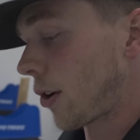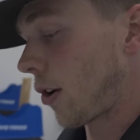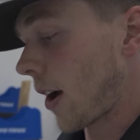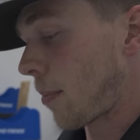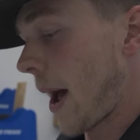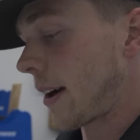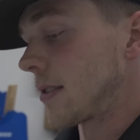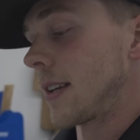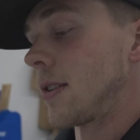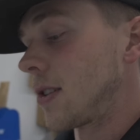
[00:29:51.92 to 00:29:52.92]
the correct
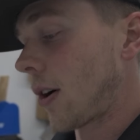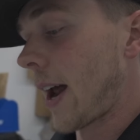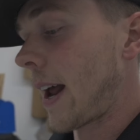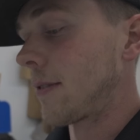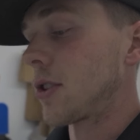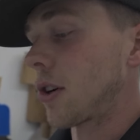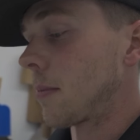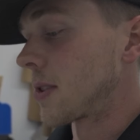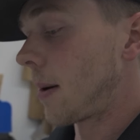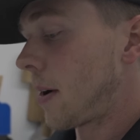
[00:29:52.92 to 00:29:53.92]
patterns. And you still kind of have to
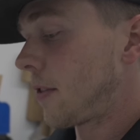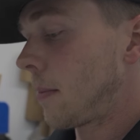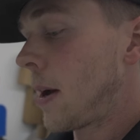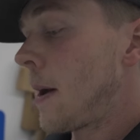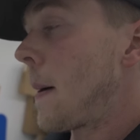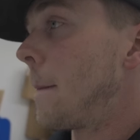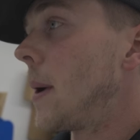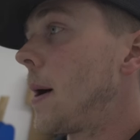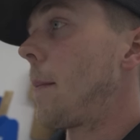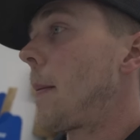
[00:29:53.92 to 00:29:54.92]
trim some of them.
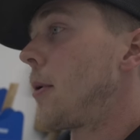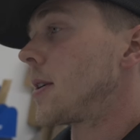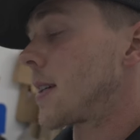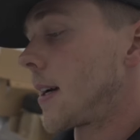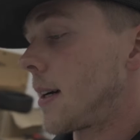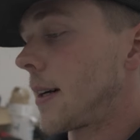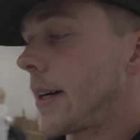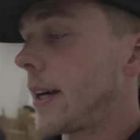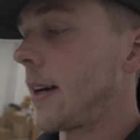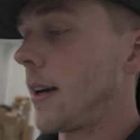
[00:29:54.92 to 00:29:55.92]
But my boy's going to
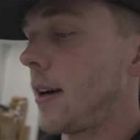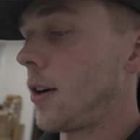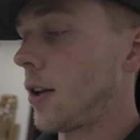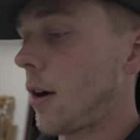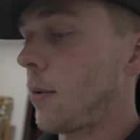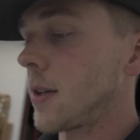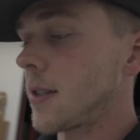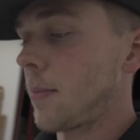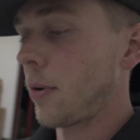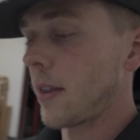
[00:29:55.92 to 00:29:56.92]
hook y'all boys
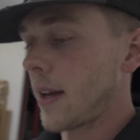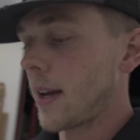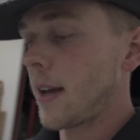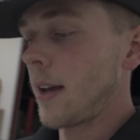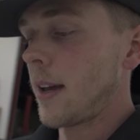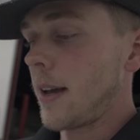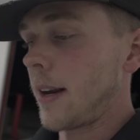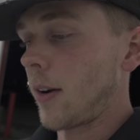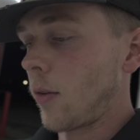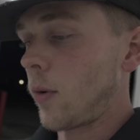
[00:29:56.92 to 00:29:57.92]
up with a
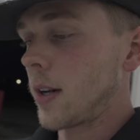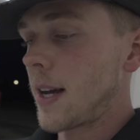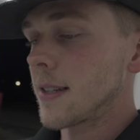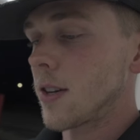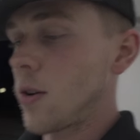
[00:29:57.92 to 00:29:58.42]
one last